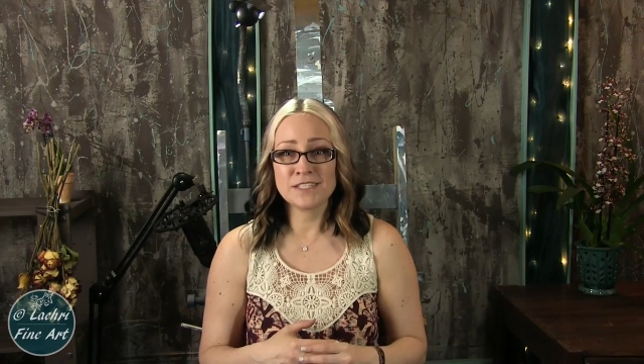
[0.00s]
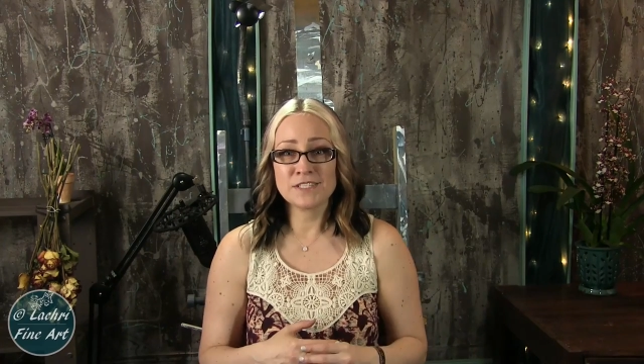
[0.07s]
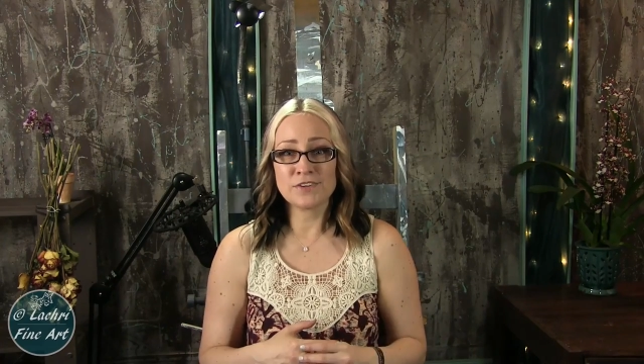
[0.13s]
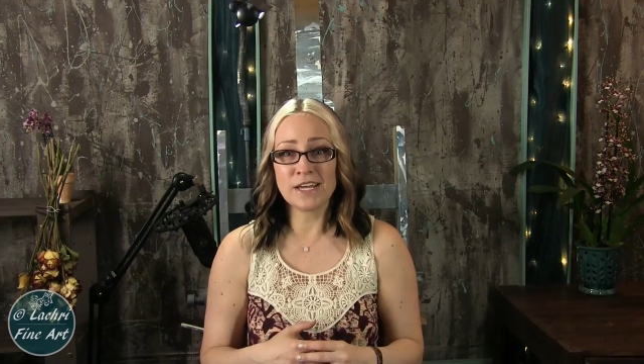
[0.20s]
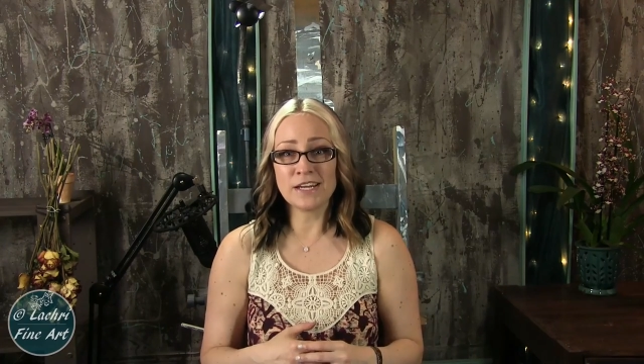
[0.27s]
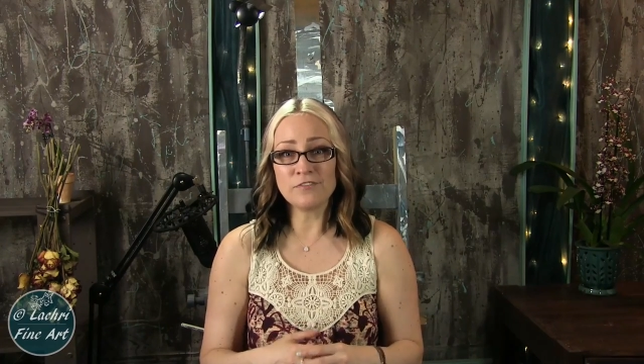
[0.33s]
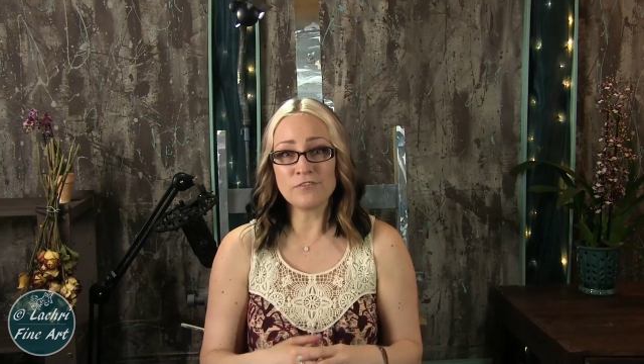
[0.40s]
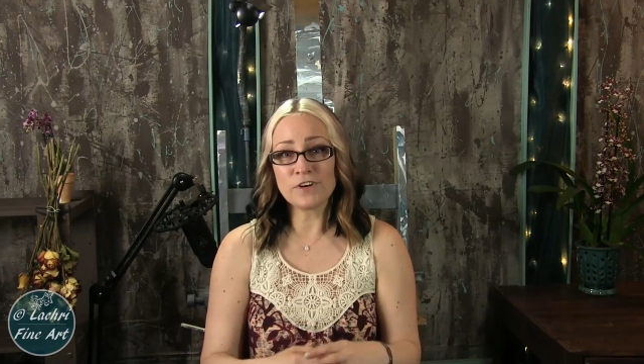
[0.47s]
So
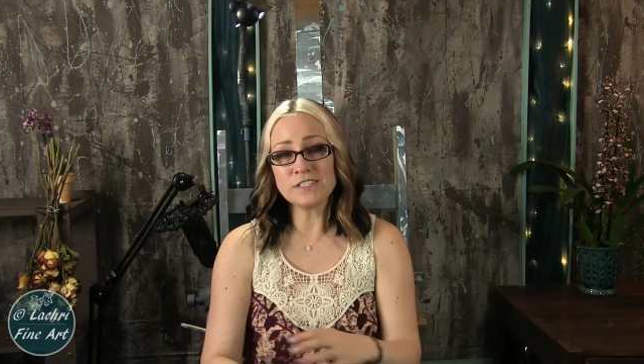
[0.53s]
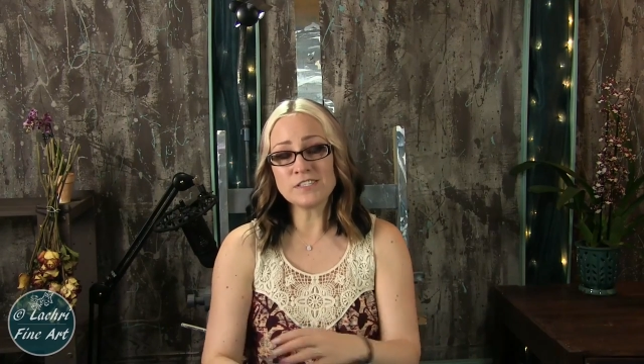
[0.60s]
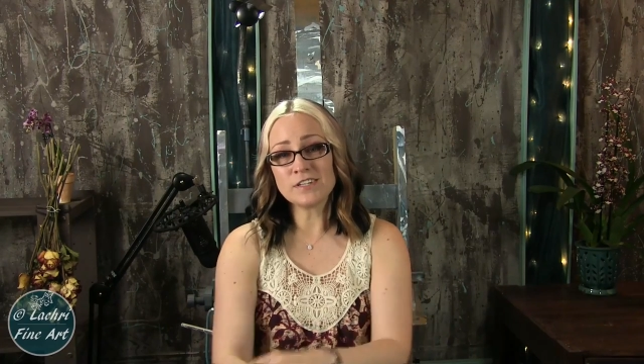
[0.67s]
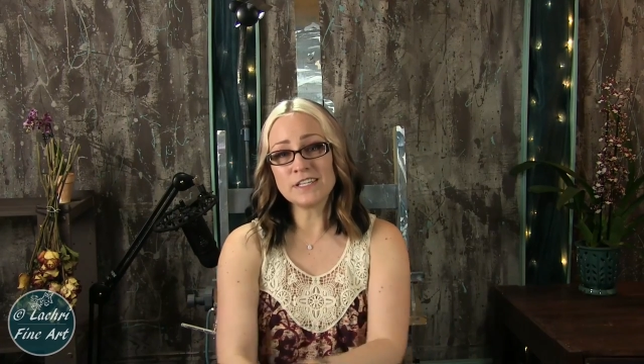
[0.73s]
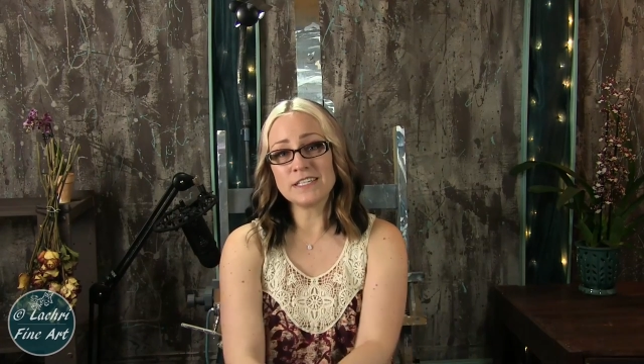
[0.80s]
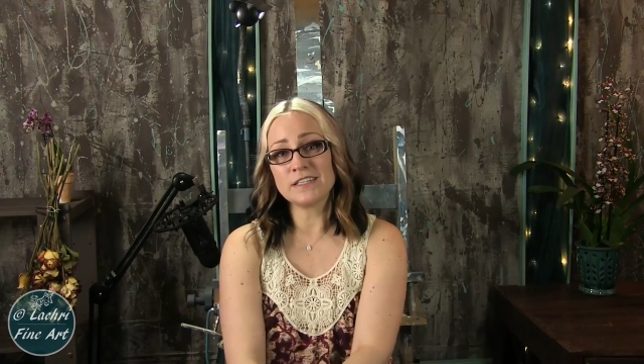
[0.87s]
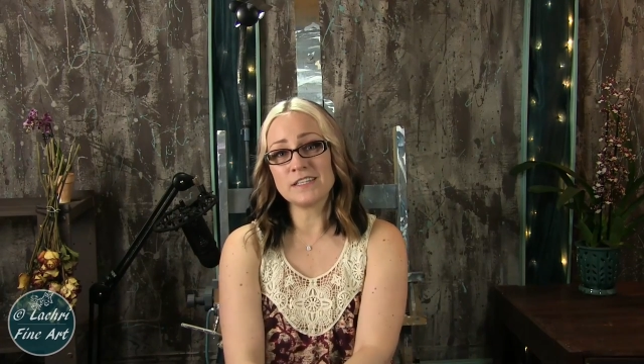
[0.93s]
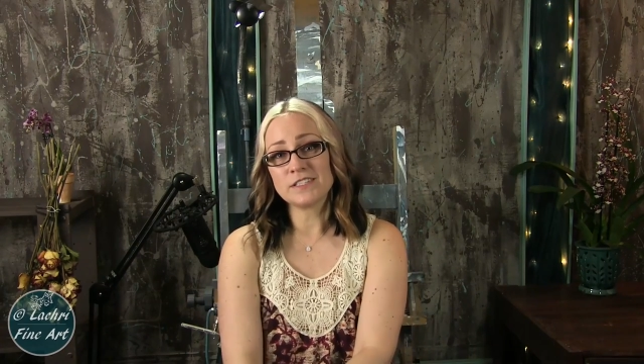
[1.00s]
getting
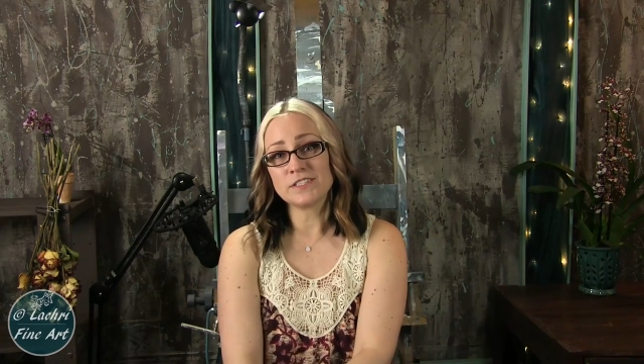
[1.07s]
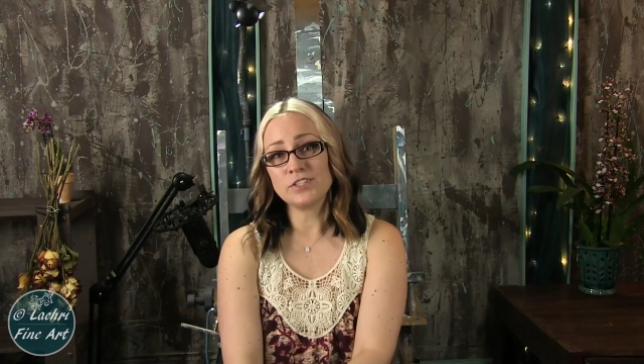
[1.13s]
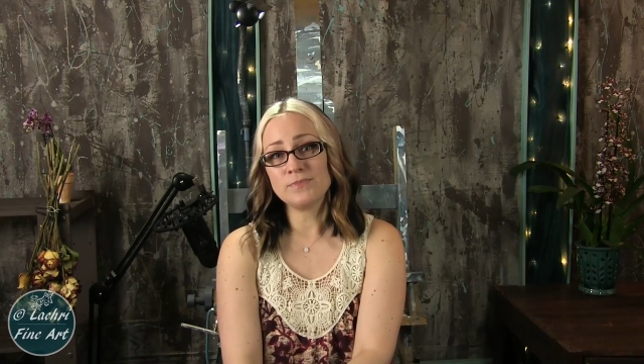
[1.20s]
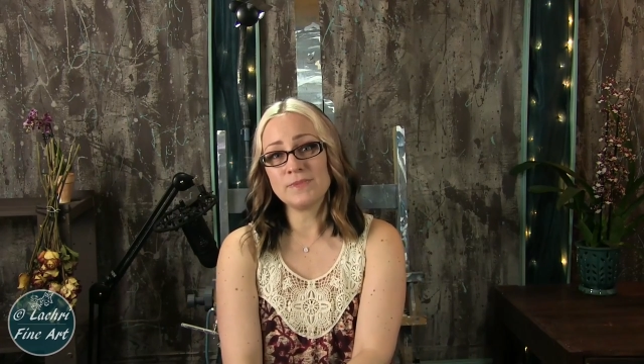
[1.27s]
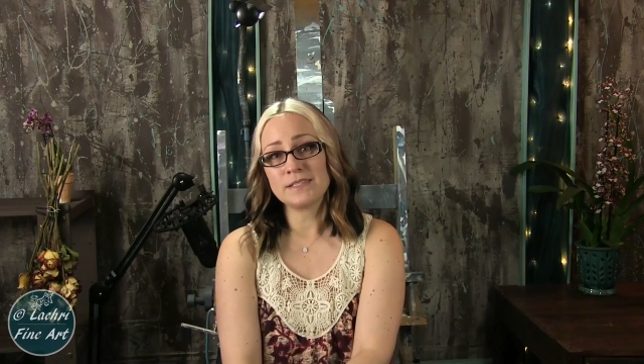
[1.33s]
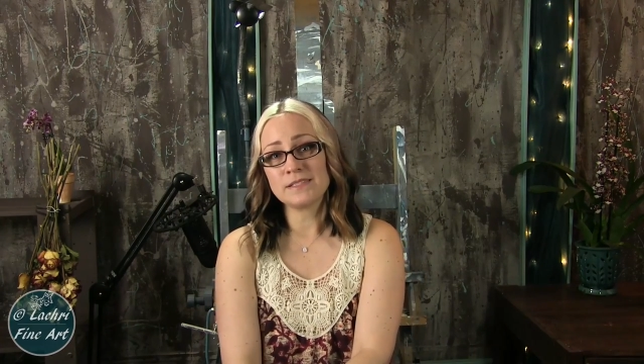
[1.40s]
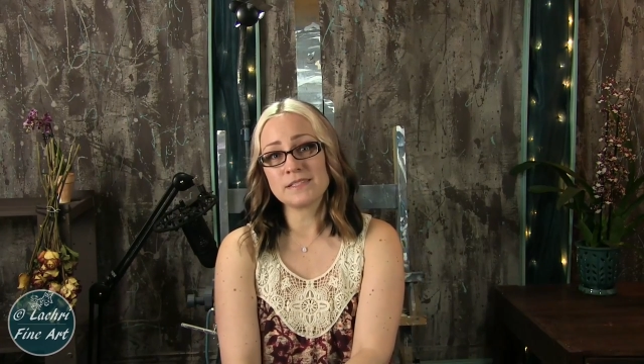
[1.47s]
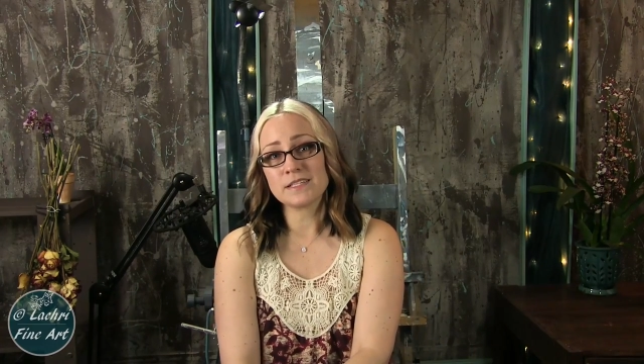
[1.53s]
frustrated that two
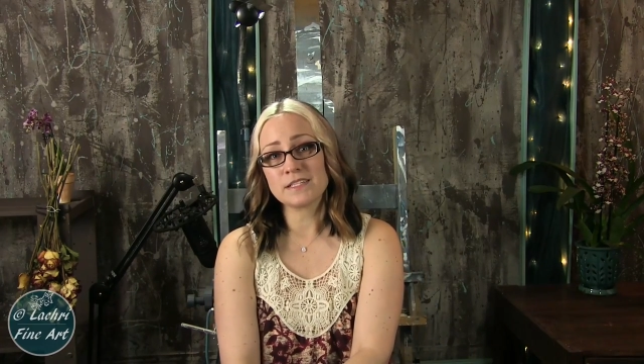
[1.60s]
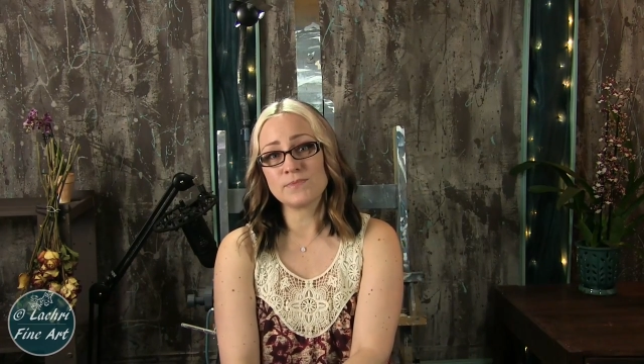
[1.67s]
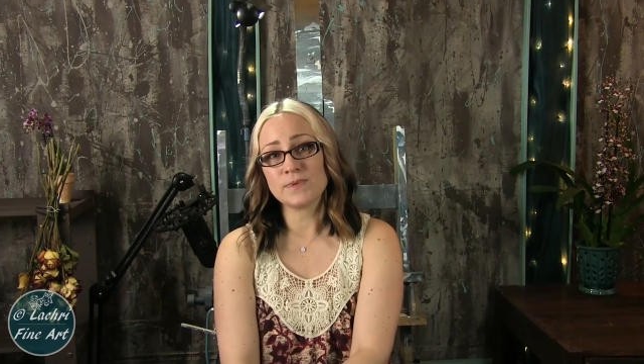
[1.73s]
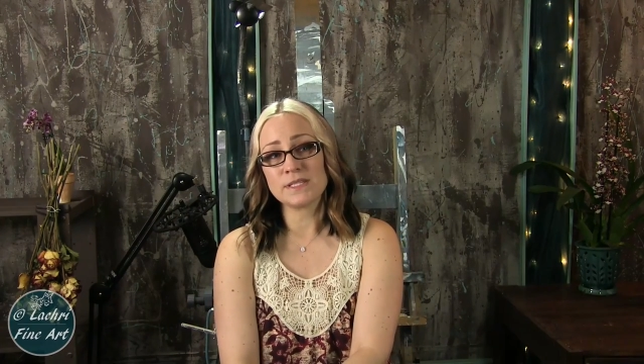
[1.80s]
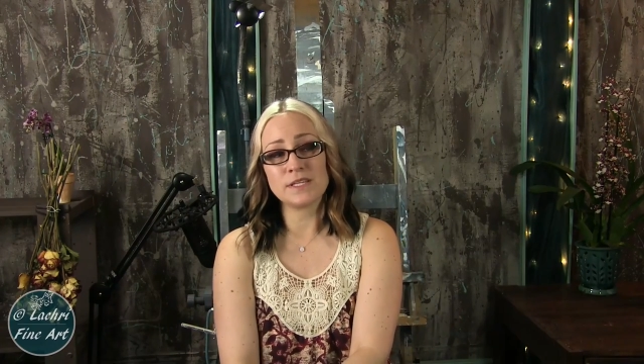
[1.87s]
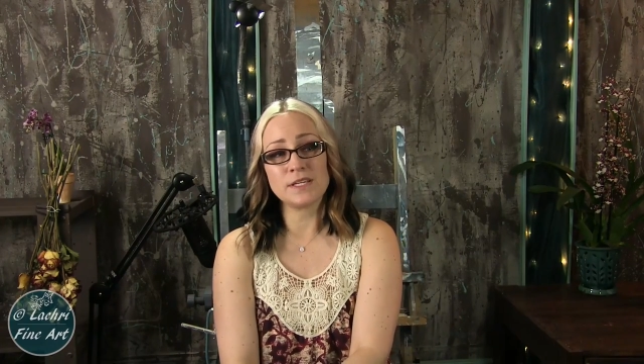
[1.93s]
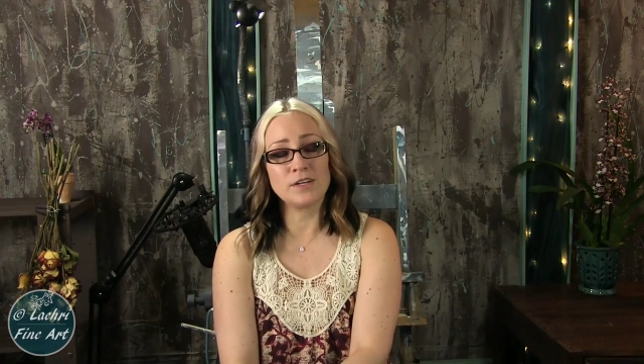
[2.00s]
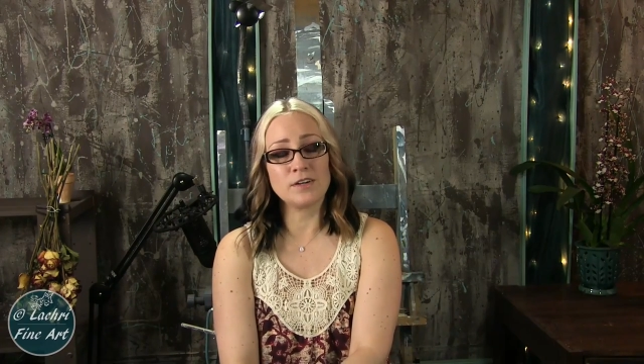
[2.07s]
months, six
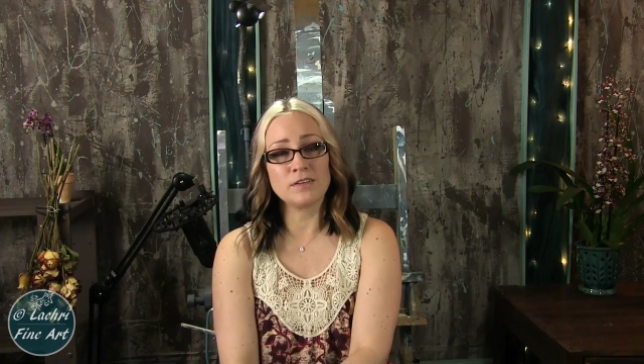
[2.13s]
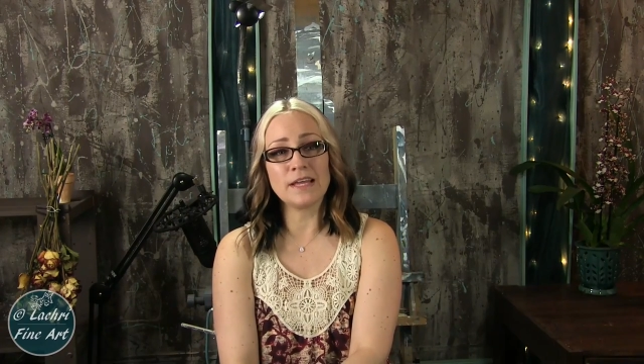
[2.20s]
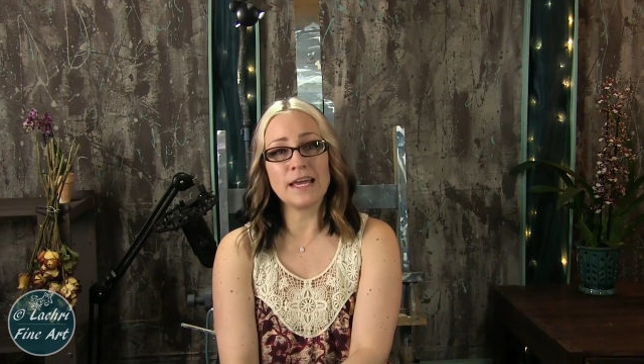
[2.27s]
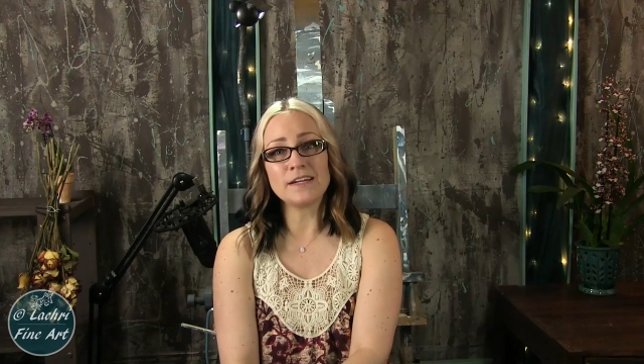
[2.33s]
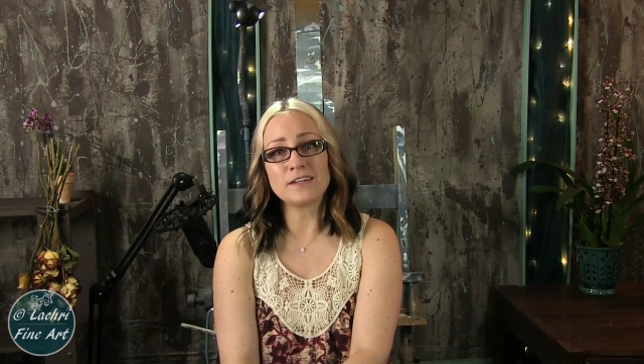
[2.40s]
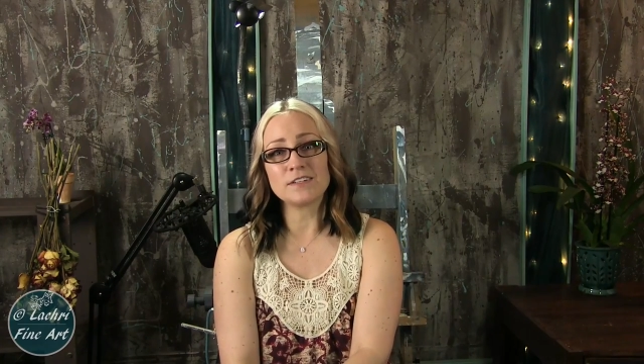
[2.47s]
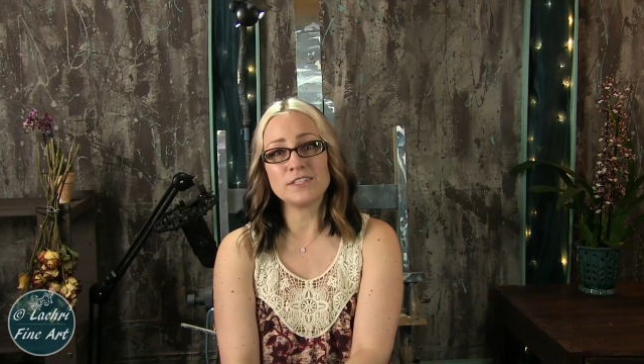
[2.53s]
months, a year later,